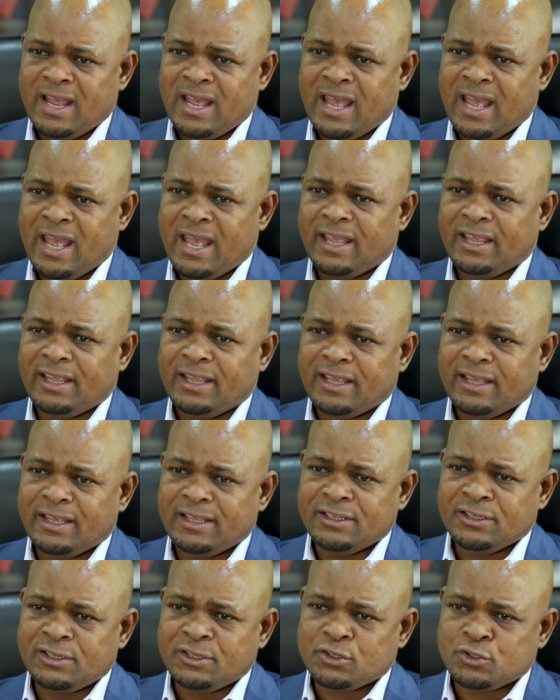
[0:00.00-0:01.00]

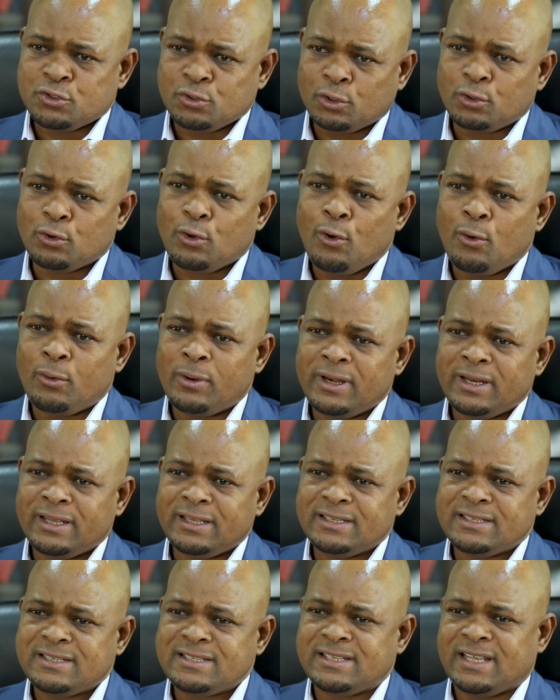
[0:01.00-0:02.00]
It is not
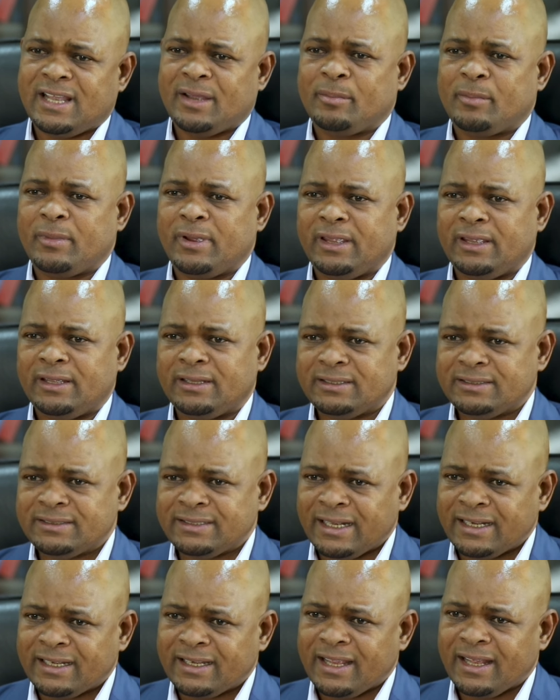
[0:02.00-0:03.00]
only CMA
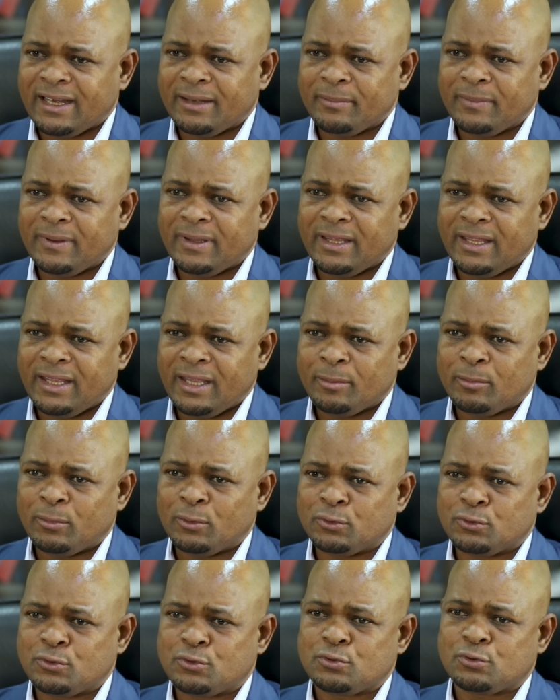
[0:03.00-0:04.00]
that can be
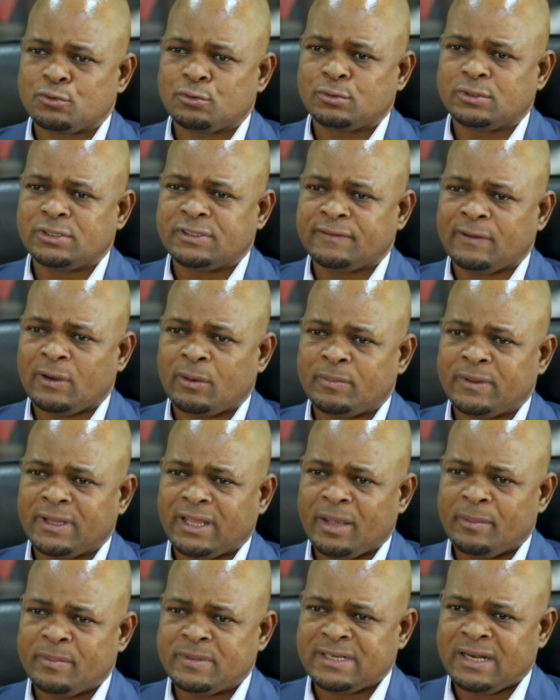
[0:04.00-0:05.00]
able to develop the
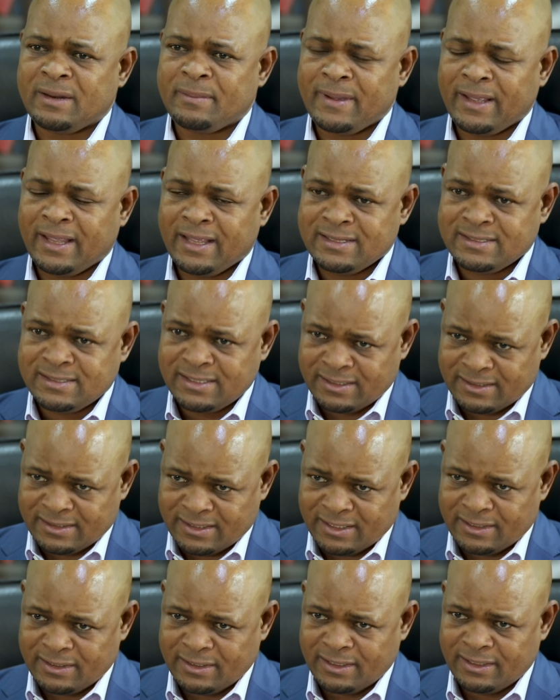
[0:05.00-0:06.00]
capital markets
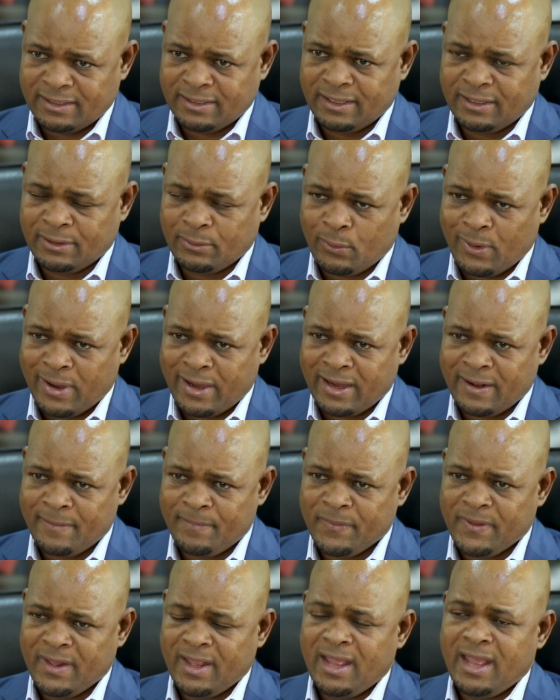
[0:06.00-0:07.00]
in Rwanda.
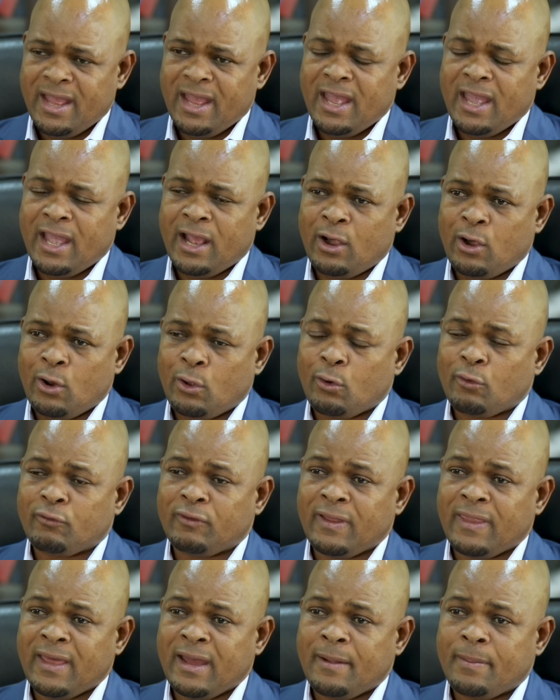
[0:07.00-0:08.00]
A lot
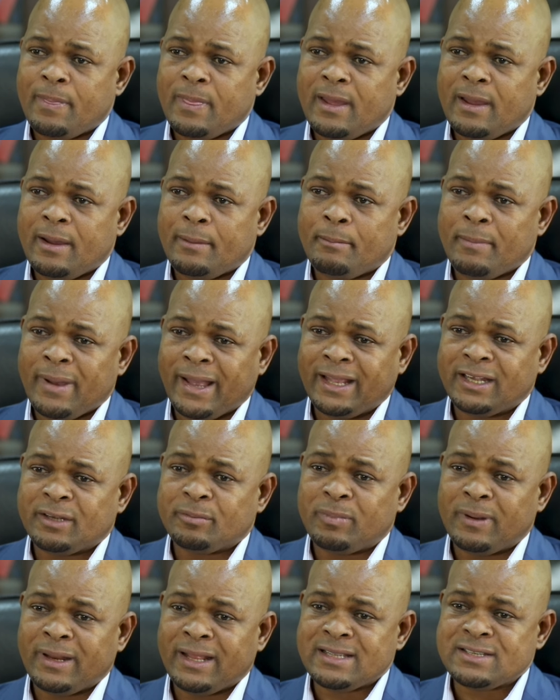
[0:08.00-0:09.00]
of other market
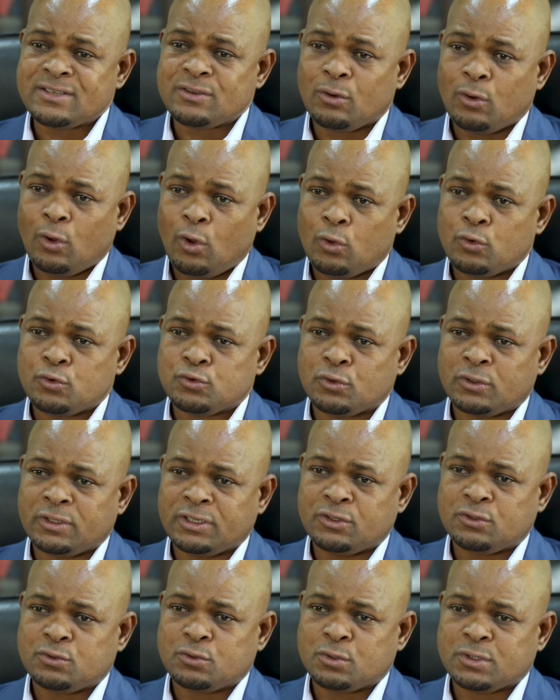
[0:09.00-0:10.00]
players also
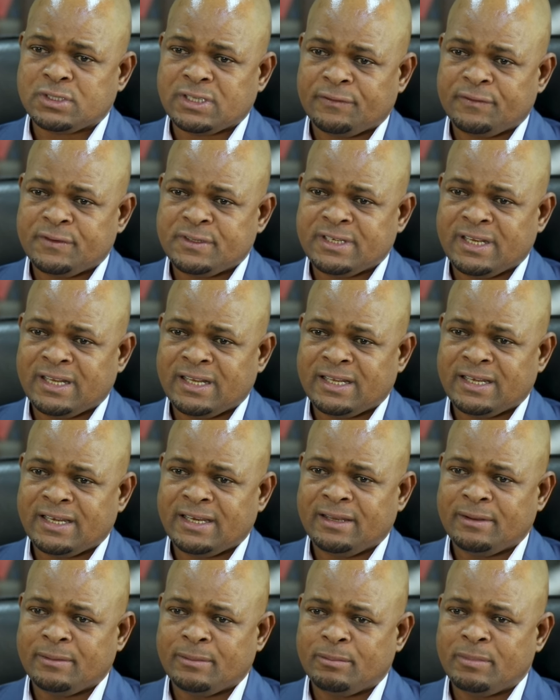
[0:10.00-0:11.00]
need to
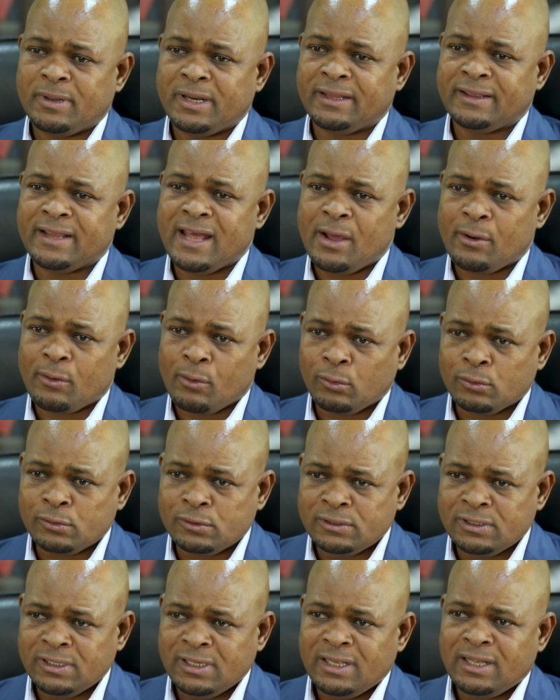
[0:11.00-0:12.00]
sufficiently play their
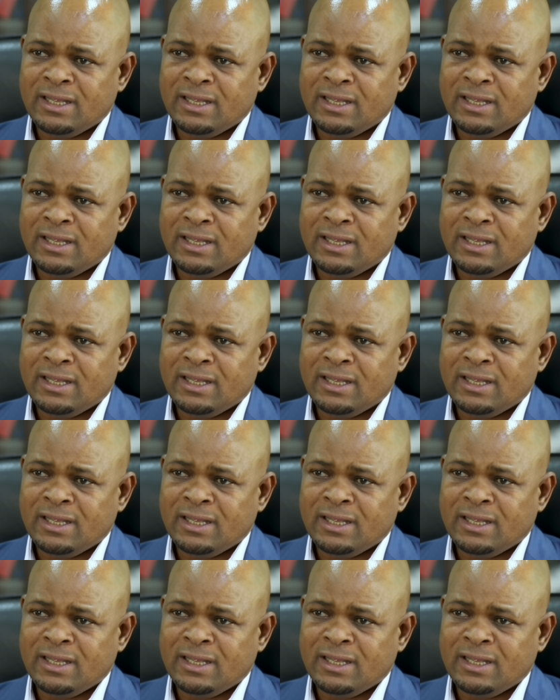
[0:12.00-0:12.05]
role.